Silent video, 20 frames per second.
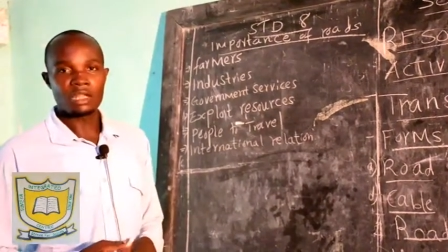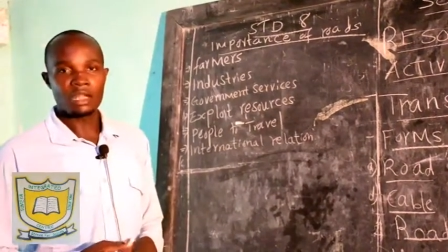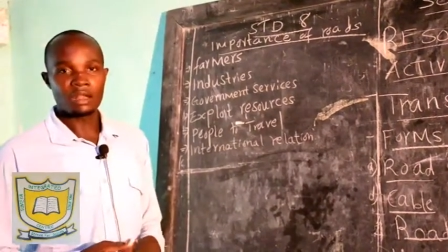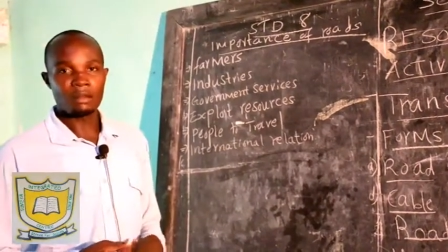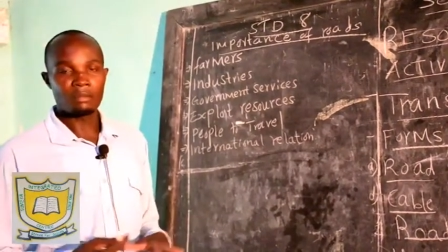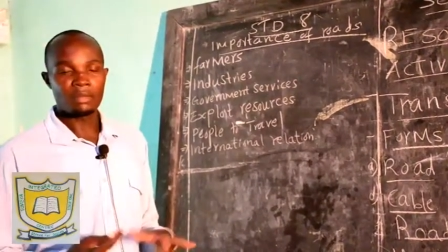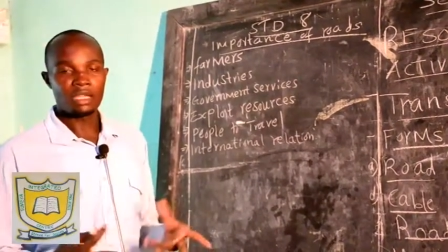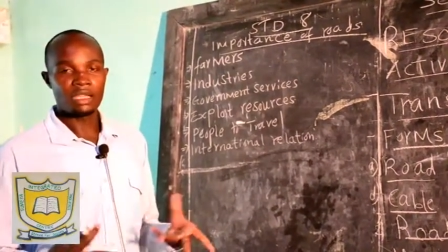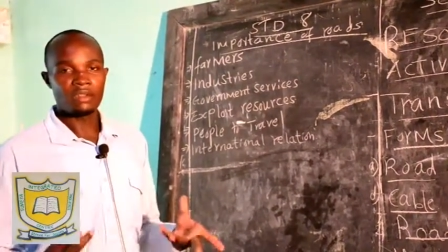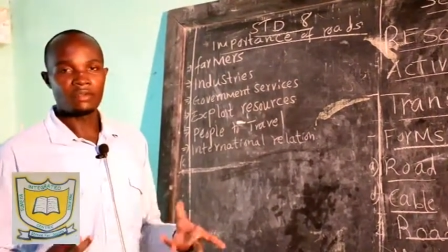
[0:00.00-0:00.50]
are
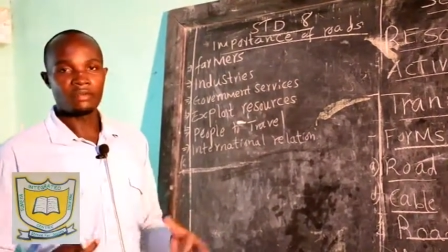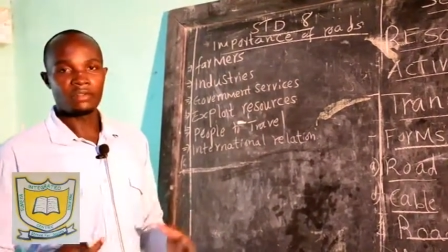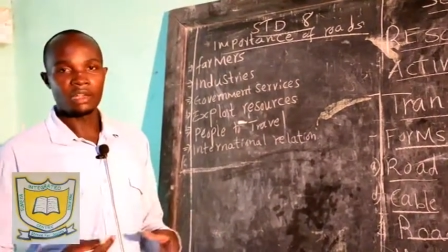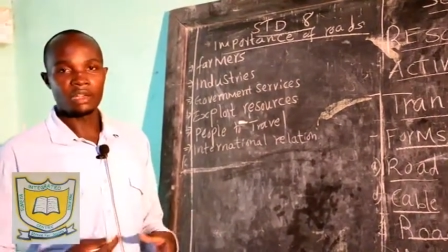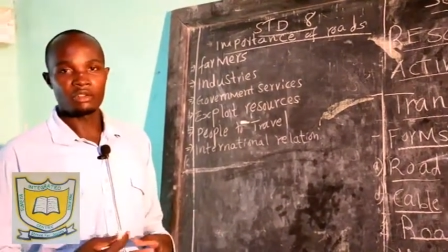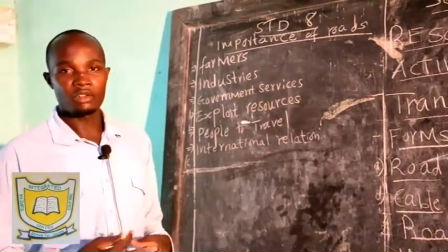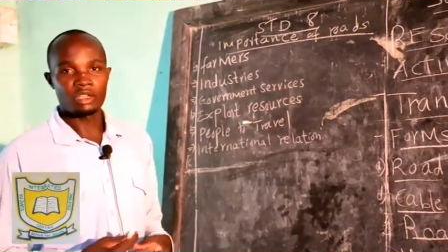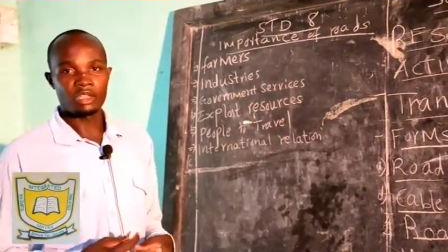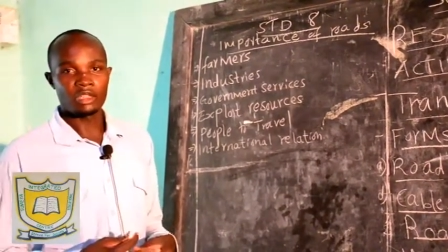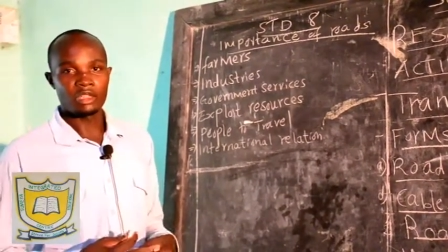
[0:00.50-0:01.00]
mainly
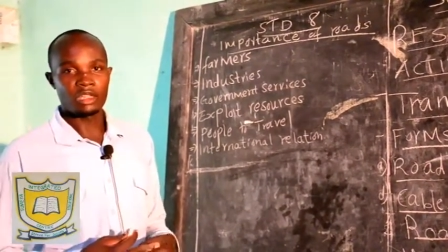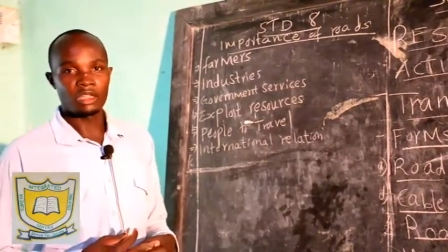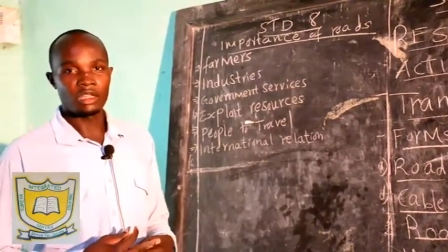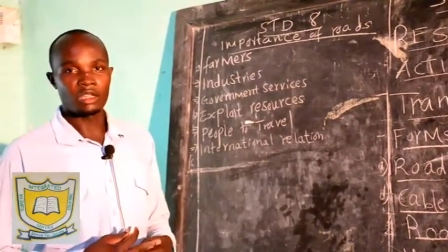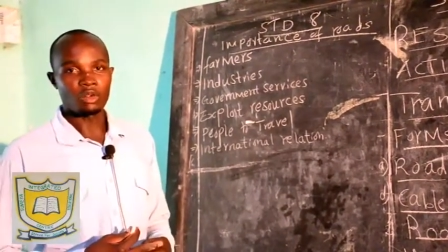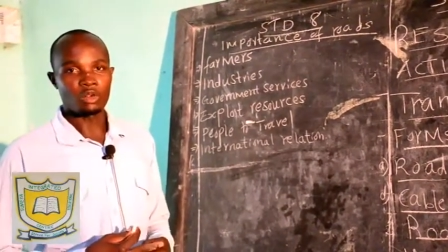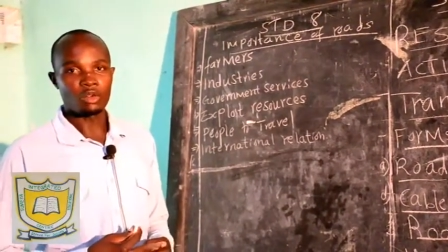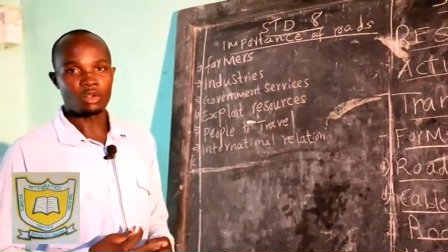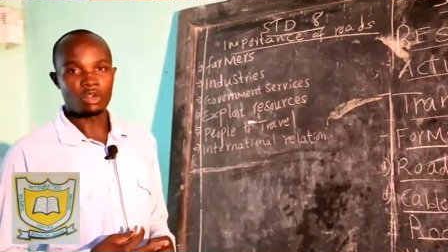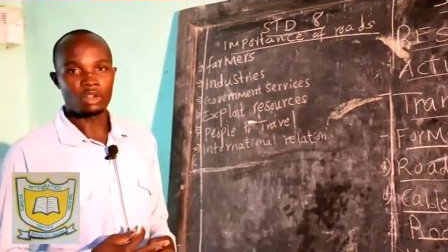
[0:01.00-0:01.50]
found in
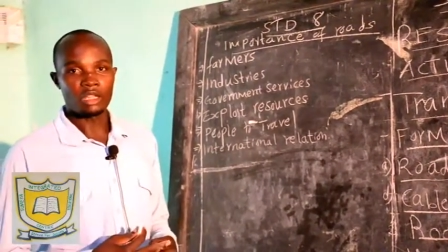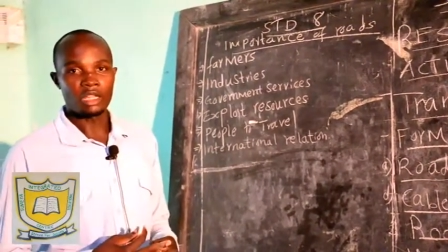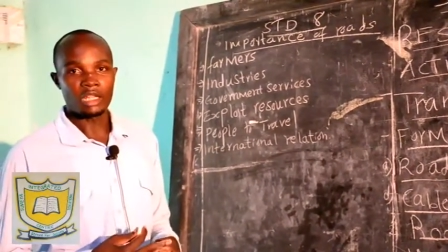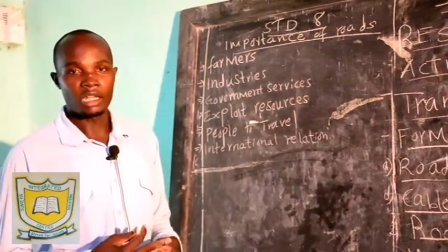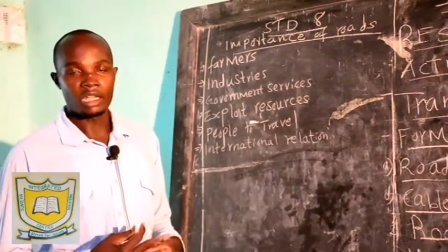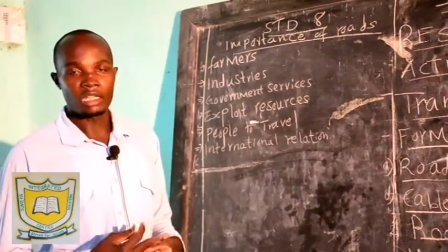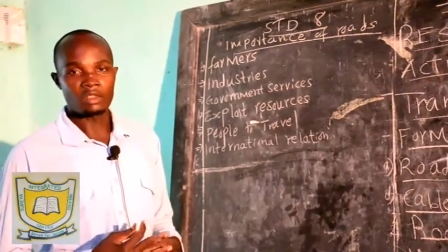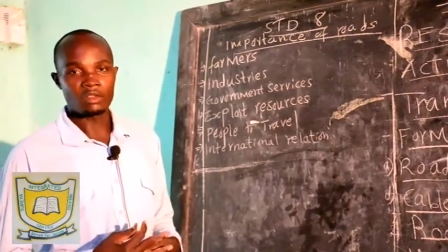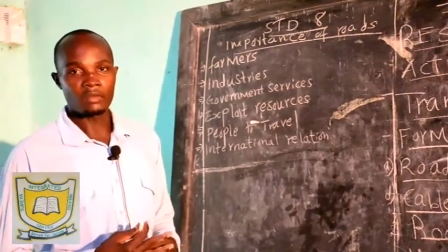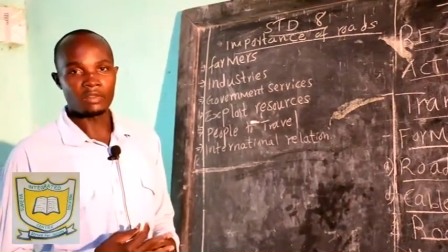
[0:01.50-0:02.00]
the rural
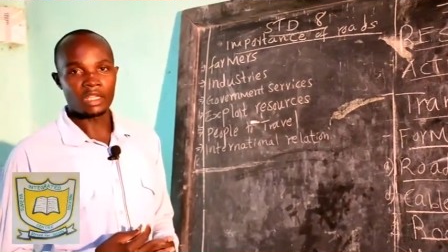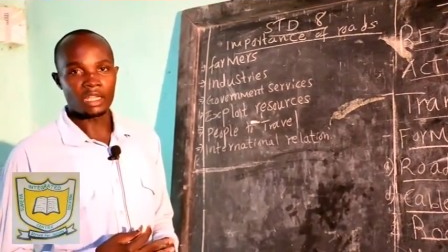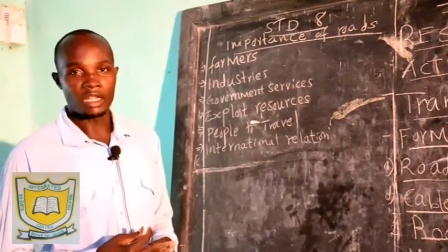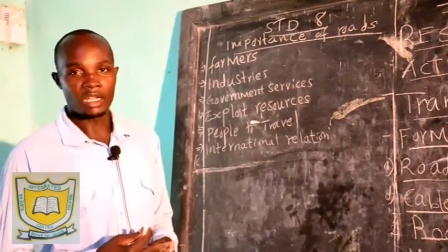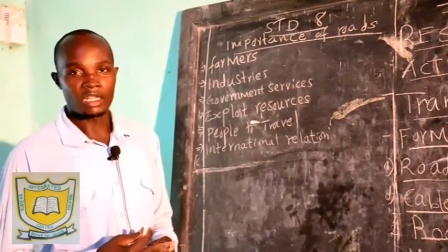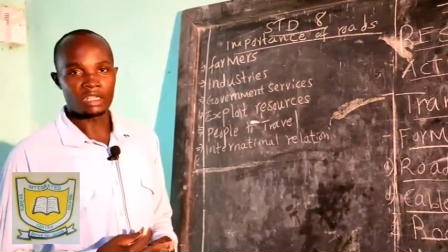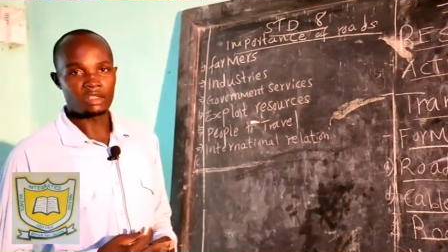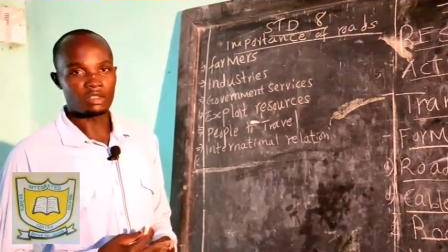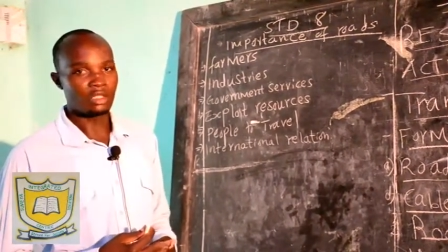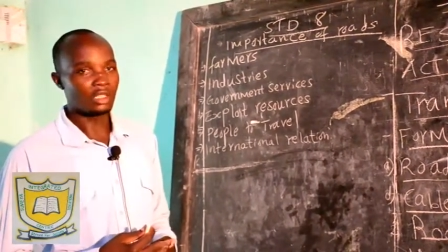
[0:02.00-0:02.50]
areas of the
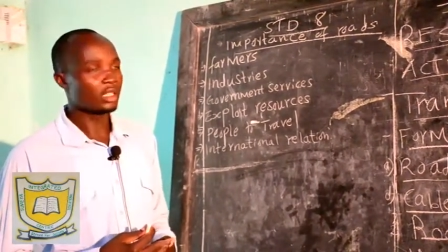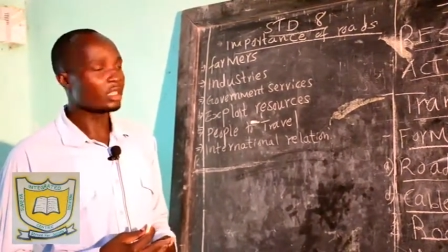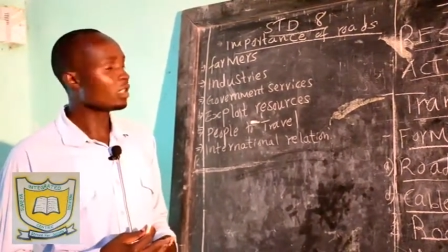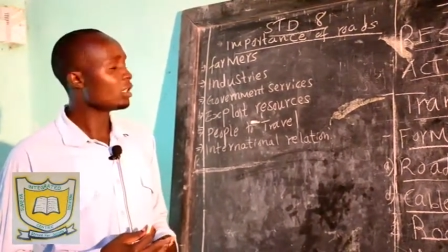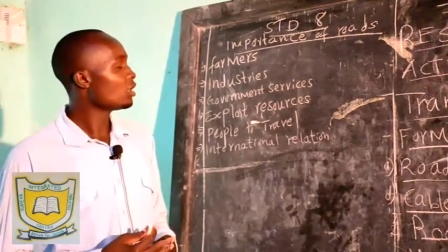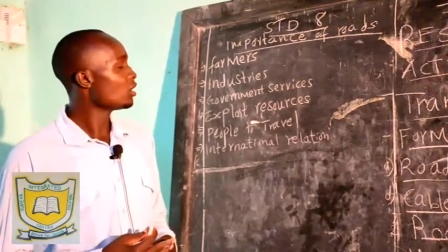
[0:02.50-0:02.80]
country.